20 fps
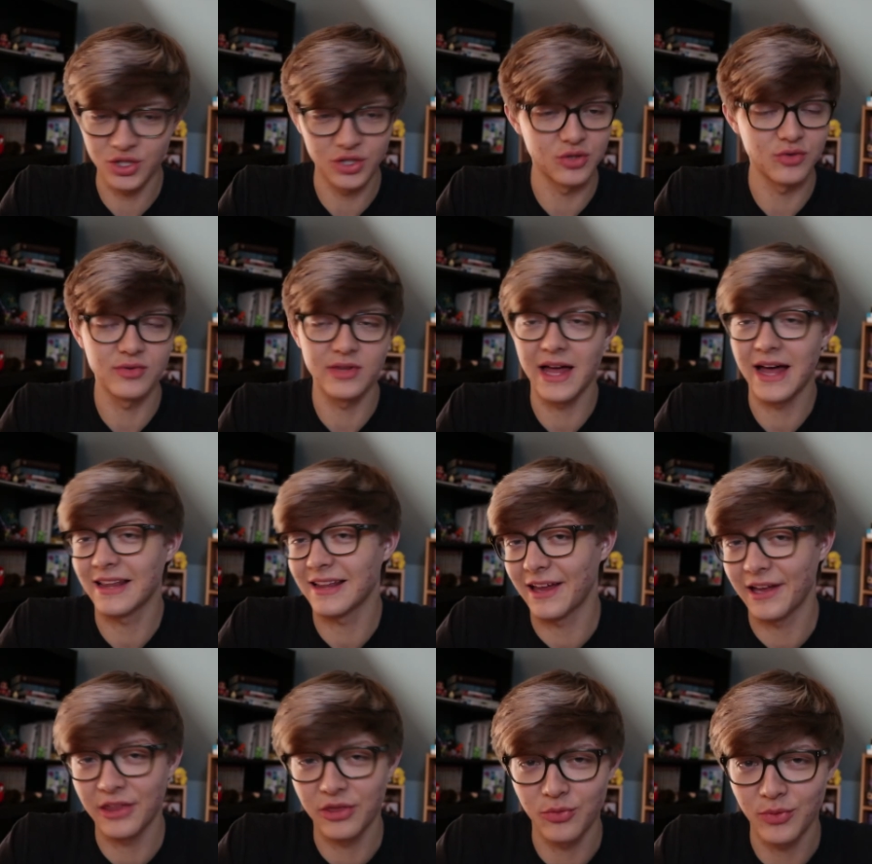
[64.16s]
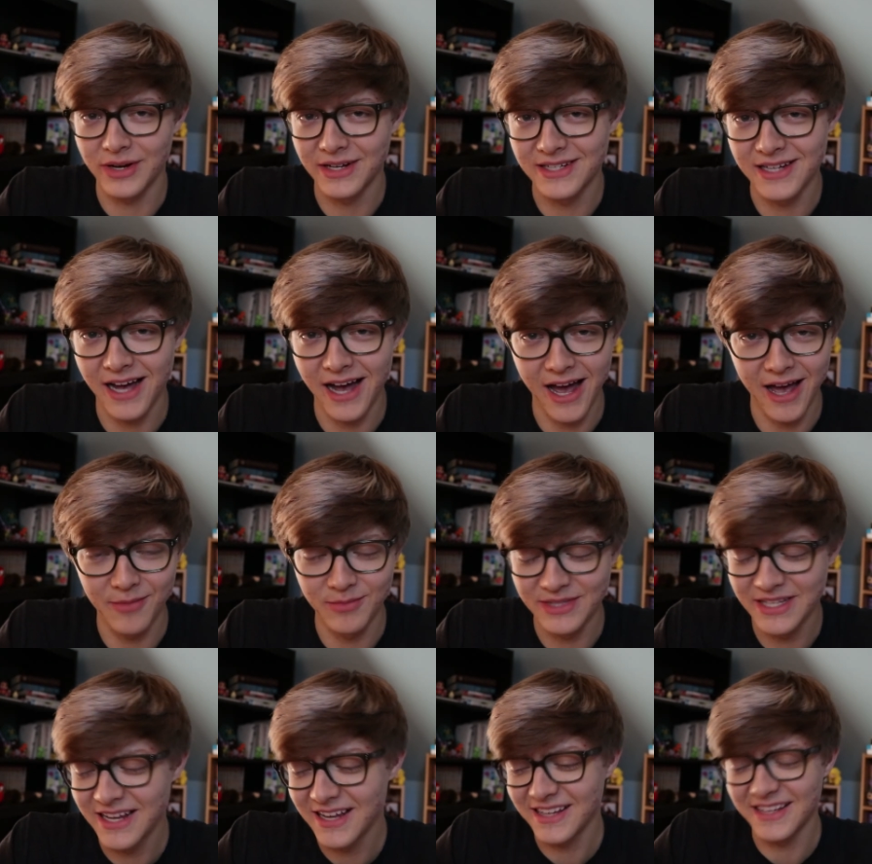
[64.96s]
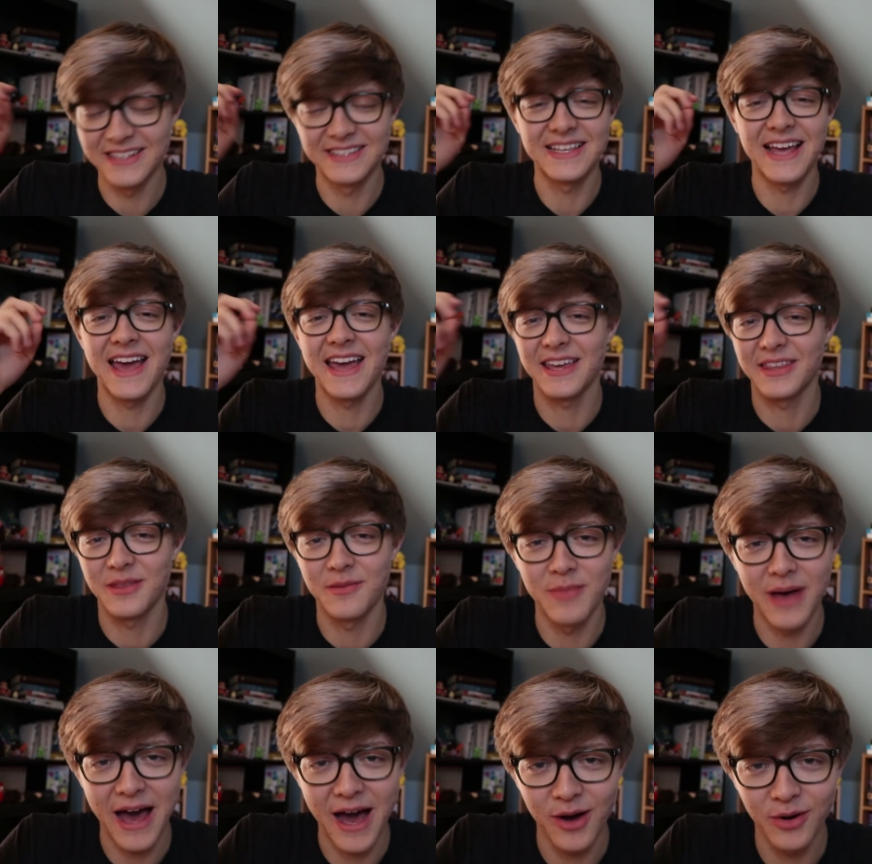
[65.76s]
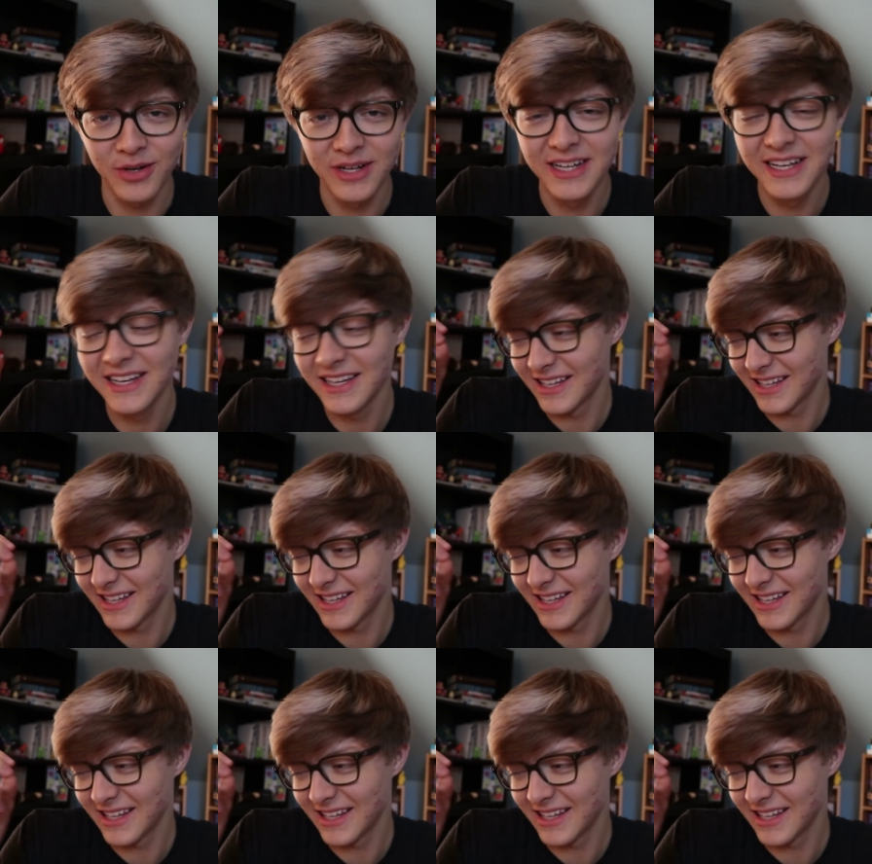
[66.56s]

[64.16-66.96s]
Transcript: you do that like 3 times, you take them out.